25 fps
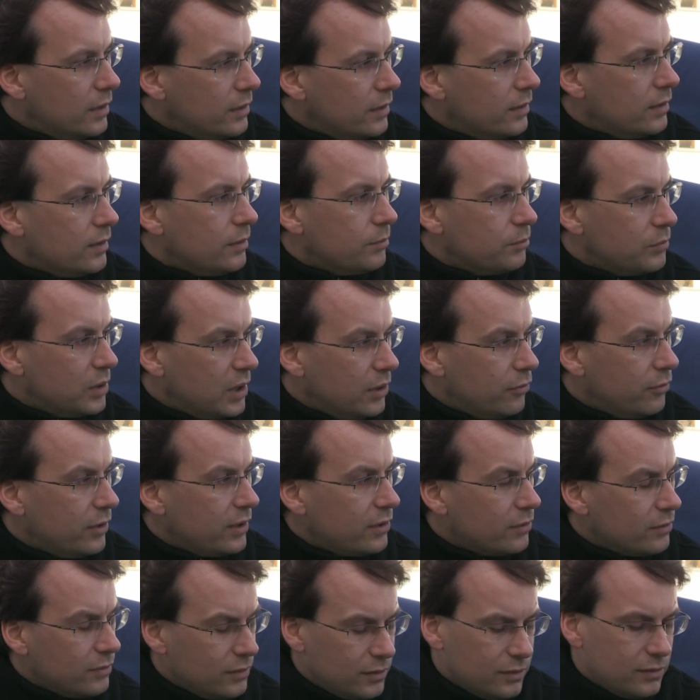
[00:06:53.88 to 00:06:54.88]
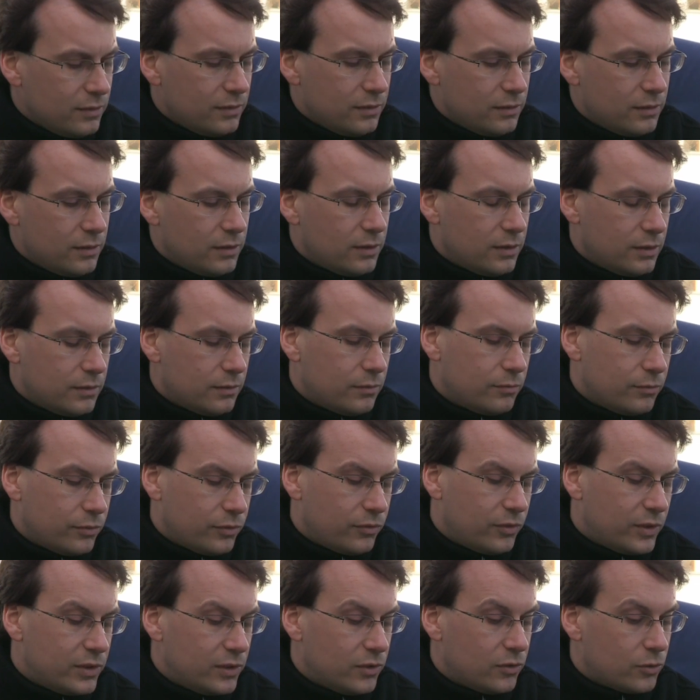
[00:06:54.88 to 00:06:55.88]
effect, was
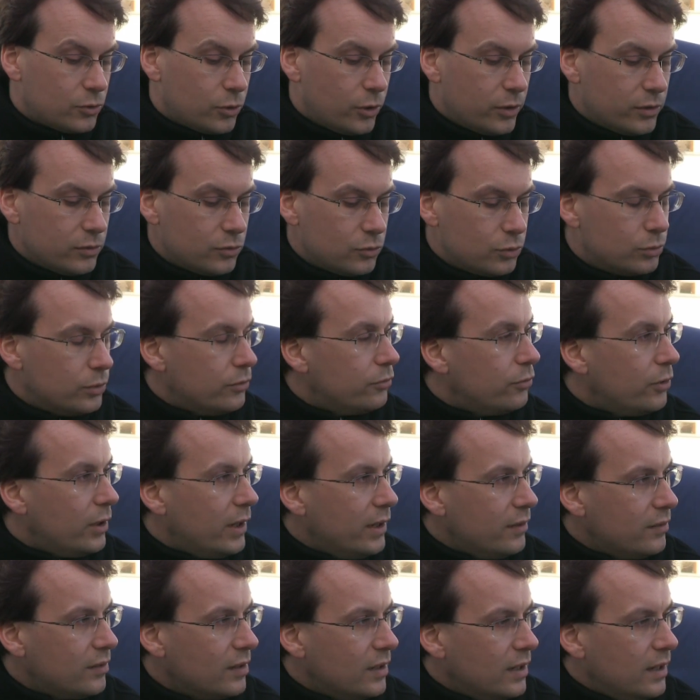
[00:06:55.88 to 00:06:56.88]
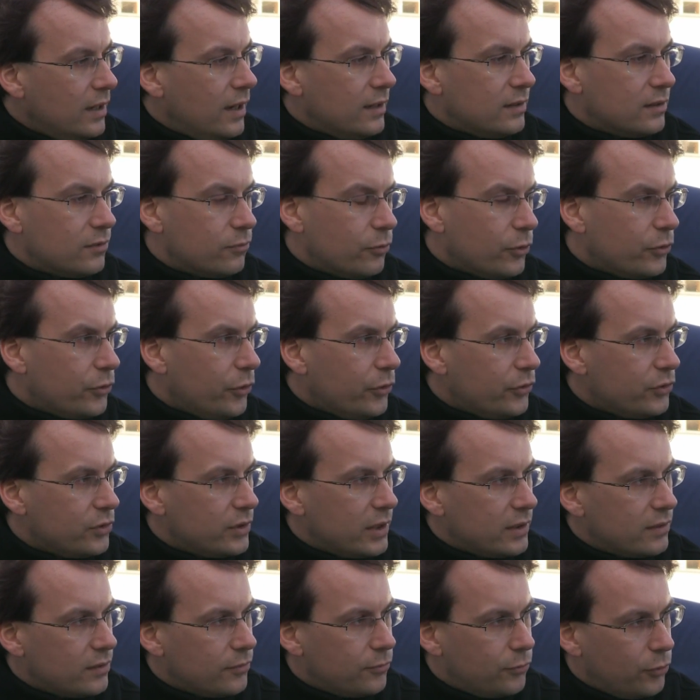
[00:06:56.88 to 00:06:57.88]
a very strong tool for us. And it was also
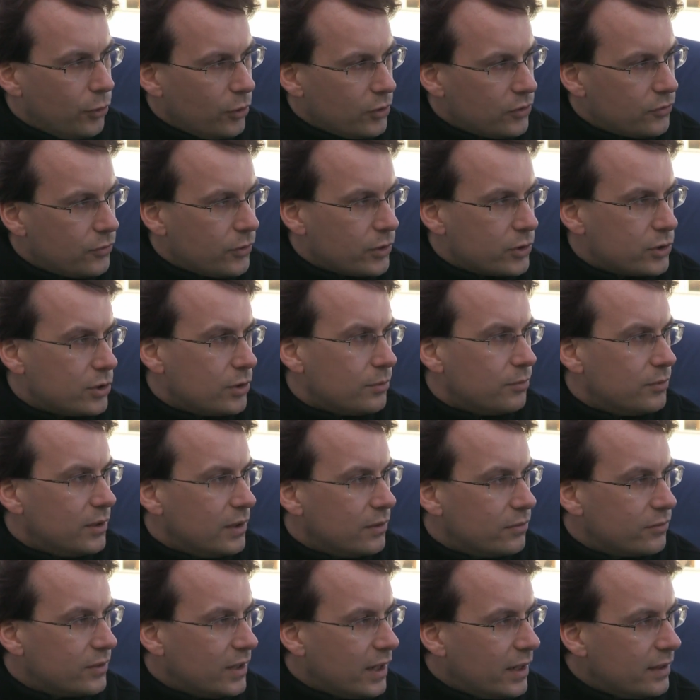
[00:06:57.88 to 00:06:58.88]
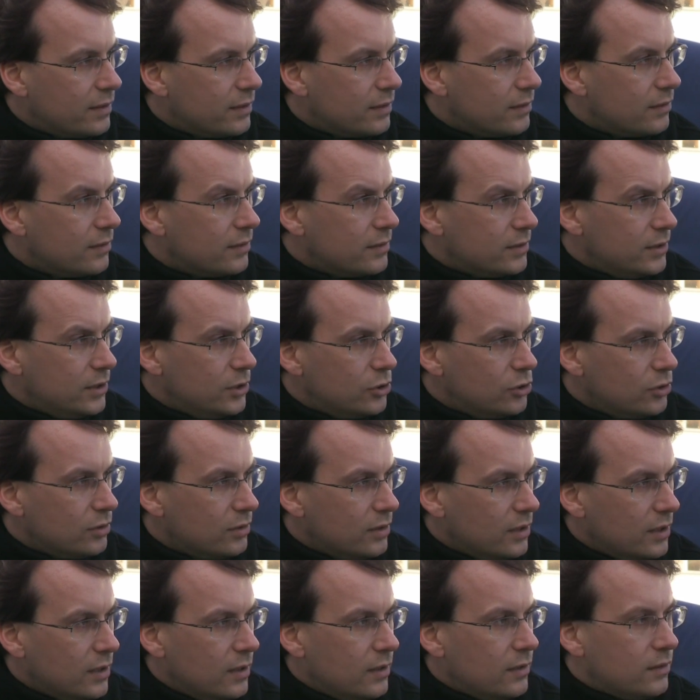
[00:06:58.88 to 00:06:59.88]
not the first workshop we have done in the region.
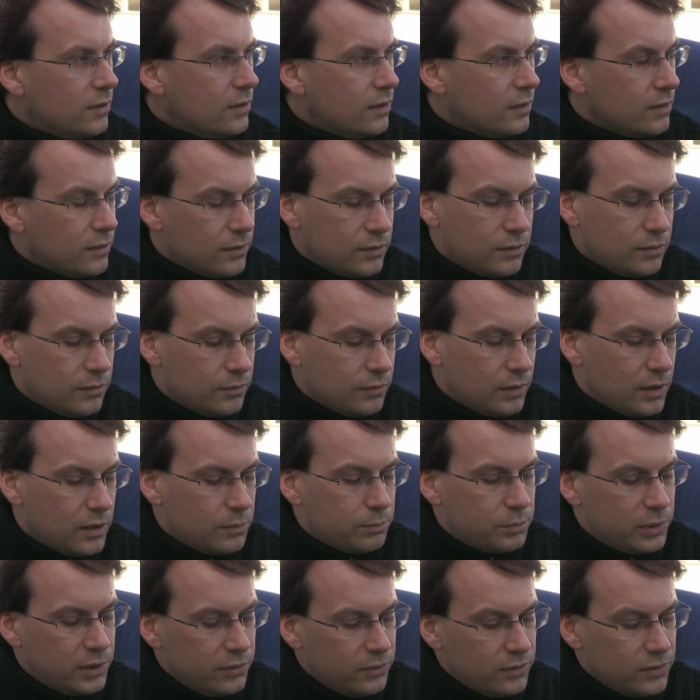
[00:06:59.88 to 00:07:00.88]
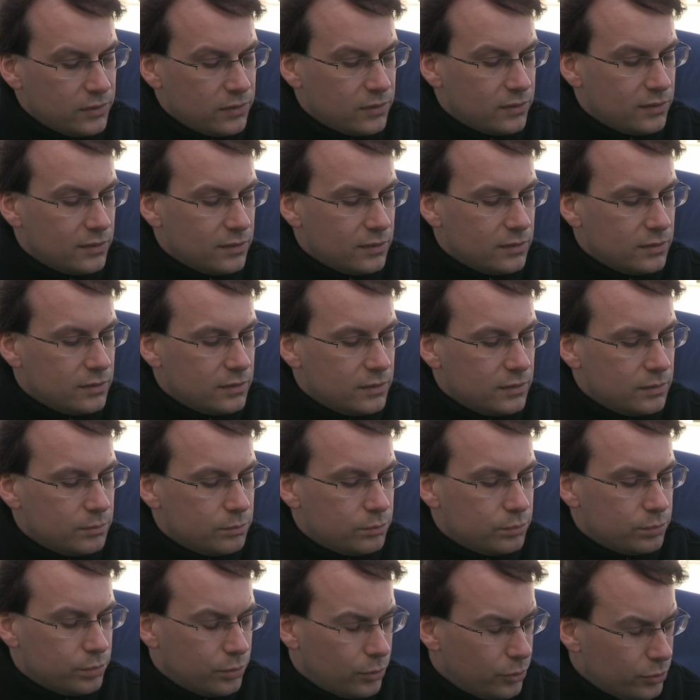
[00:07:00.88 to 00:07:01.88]
In previous
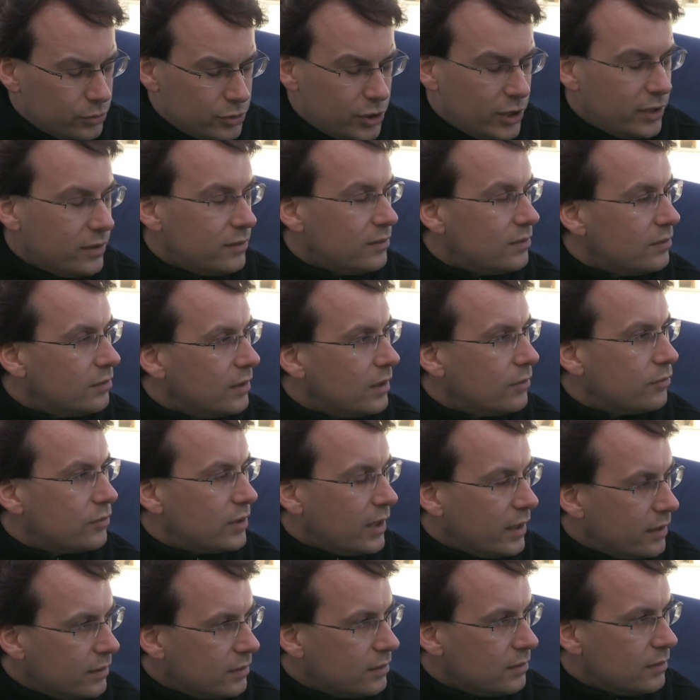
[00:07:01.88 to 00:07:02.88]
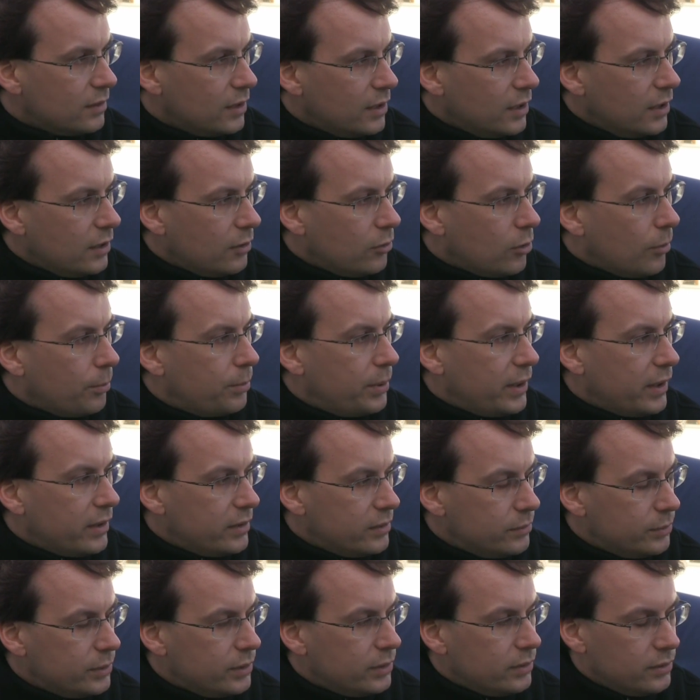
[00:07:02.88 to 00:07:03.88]
projects we have done
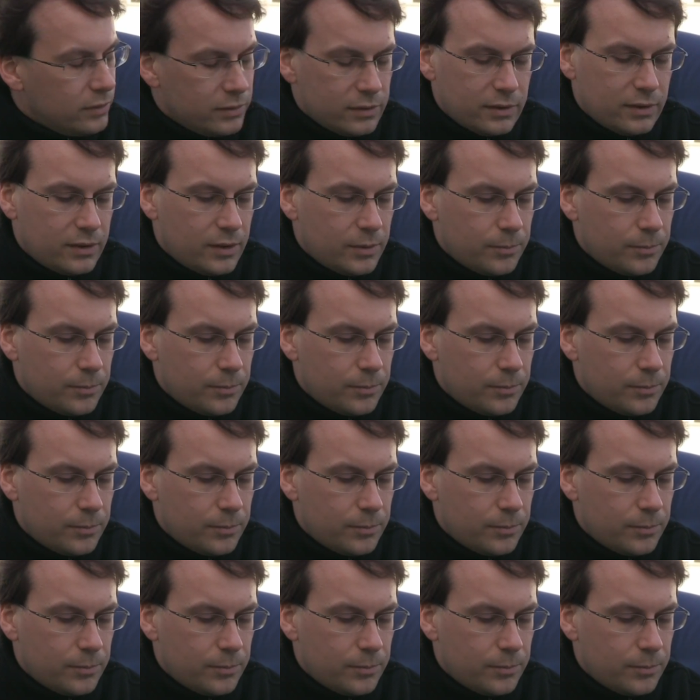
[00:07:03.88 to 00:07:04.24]
comparable